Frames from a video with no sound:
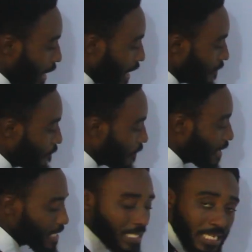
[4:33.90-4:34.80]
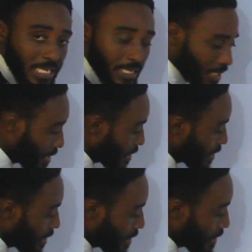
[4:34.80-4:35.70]
infinity,
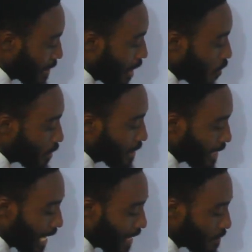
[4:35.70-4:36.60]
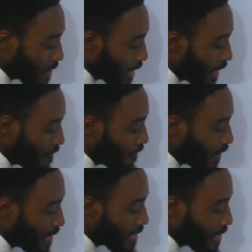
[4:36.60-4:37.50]
0 times
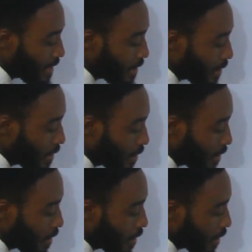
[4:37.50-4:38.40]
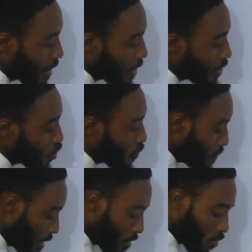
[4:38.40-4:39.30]
infinity,
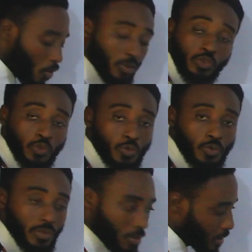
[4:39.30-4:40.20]
should be equal to